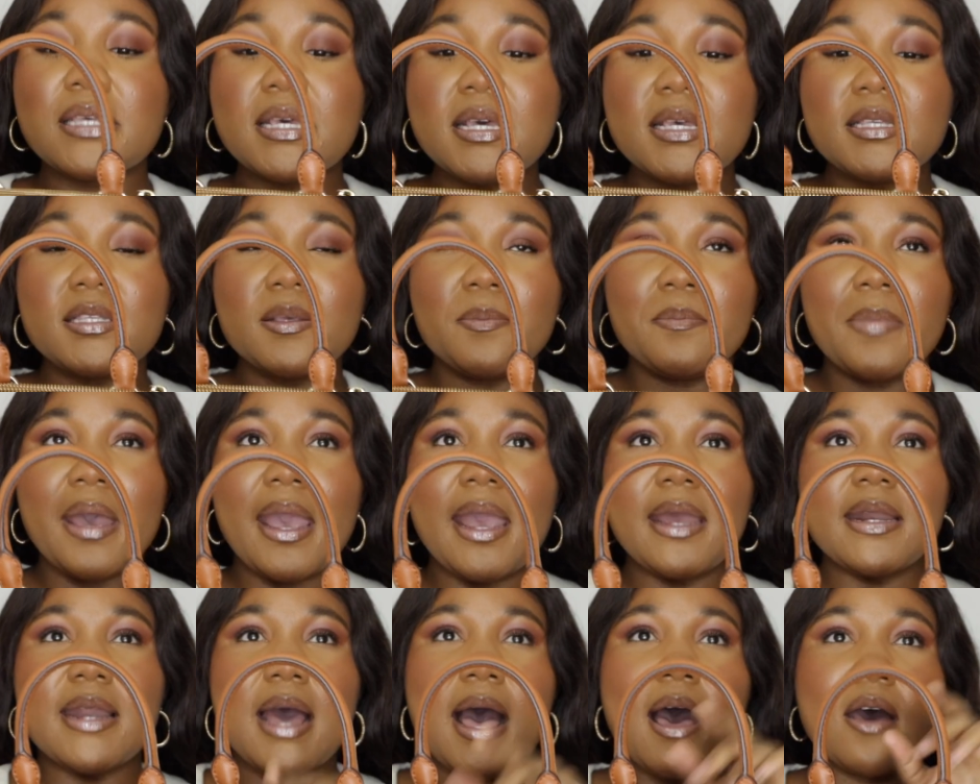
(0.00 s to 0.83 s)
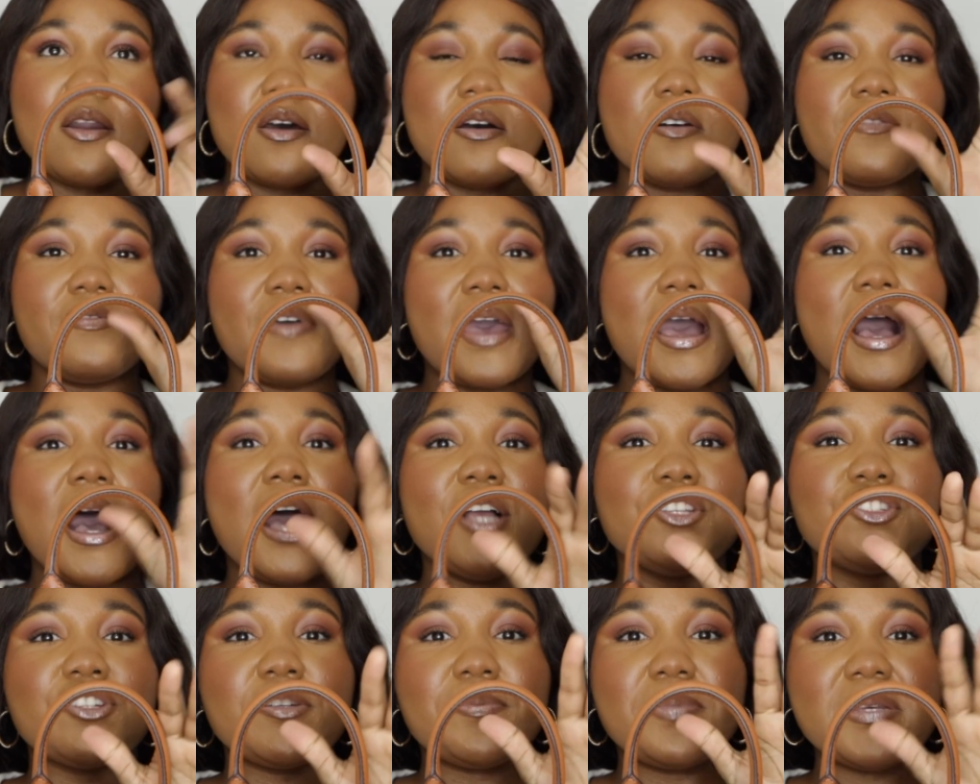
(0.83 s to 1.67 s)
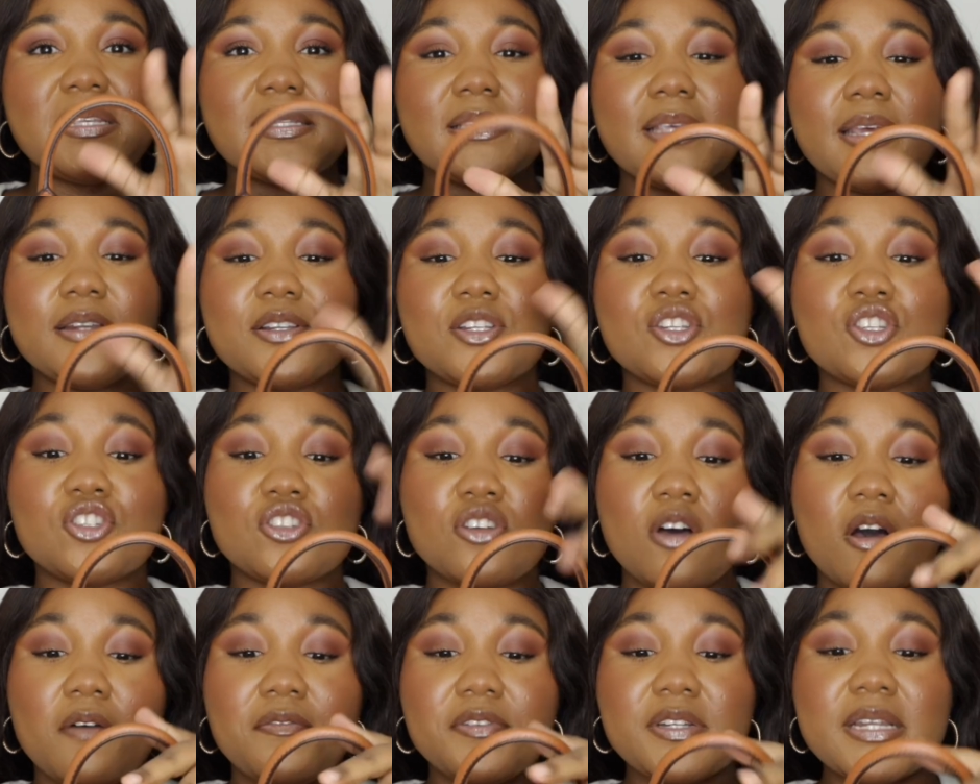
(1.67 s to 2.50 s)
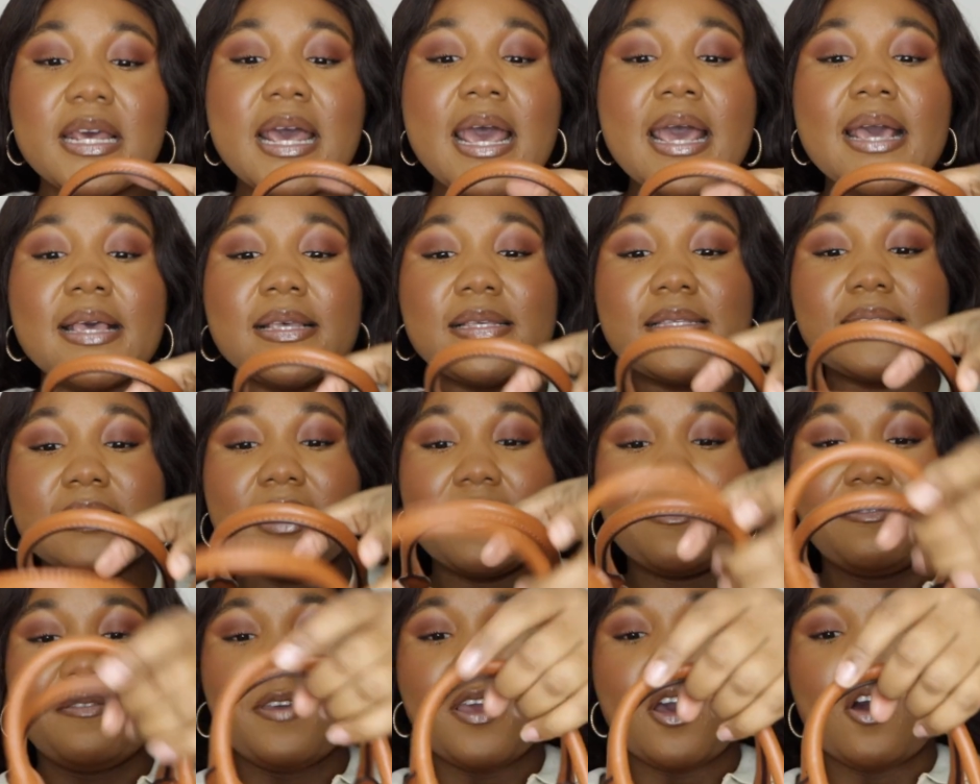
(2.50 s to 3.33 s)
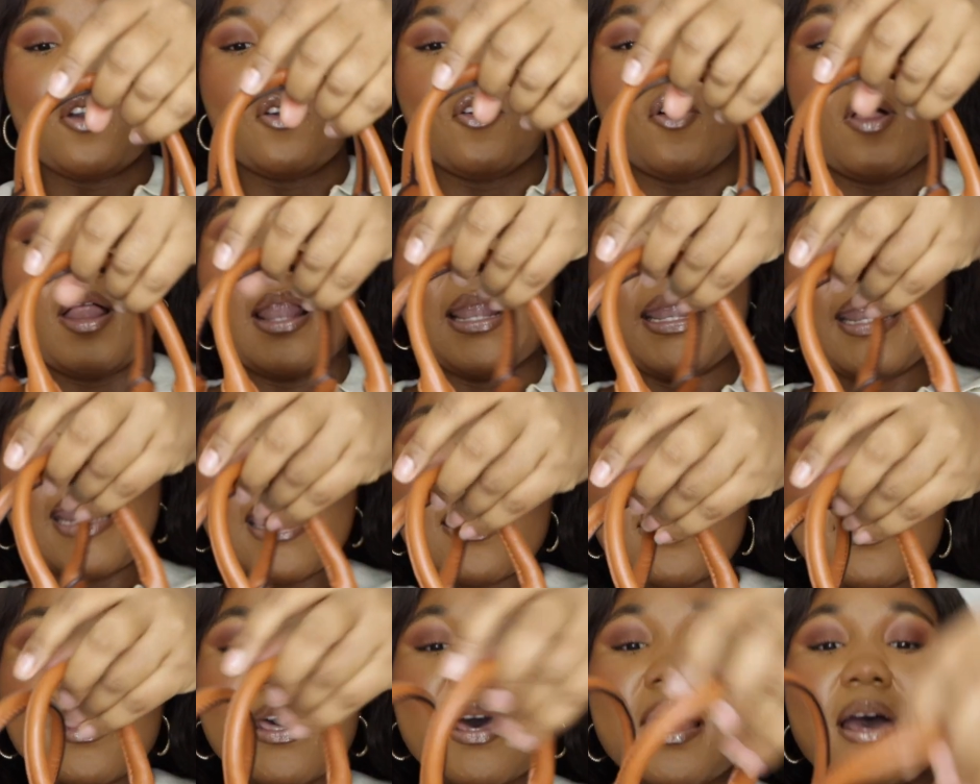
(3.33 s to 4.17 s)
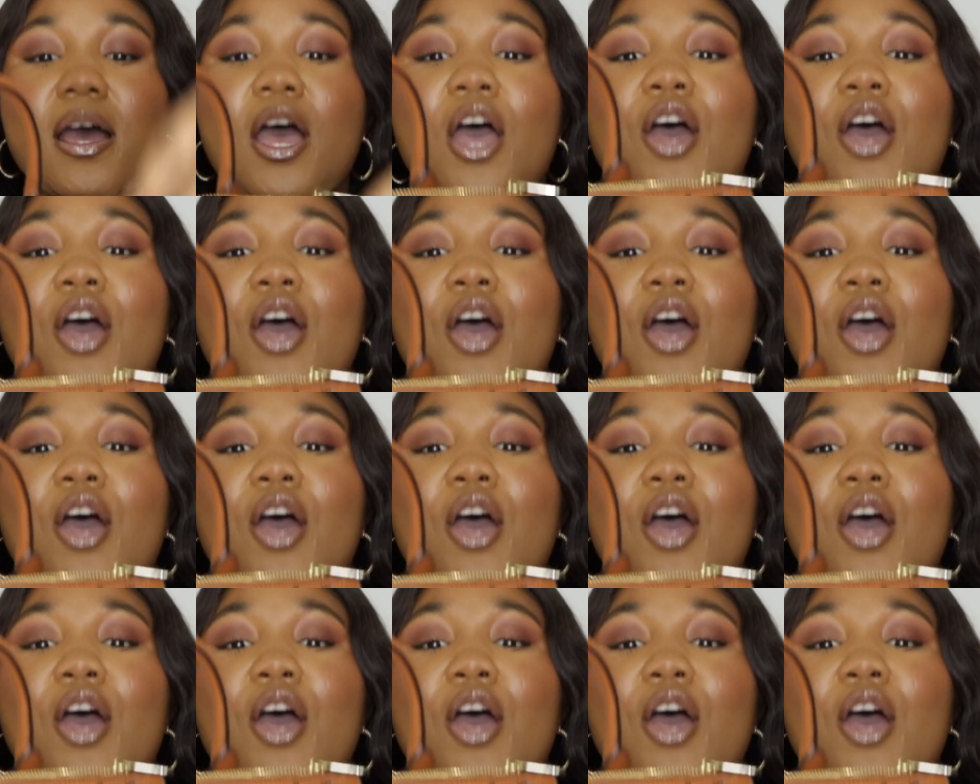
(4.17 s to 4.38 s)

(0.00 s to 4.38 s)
is made out of 100% soft Saffiano leather.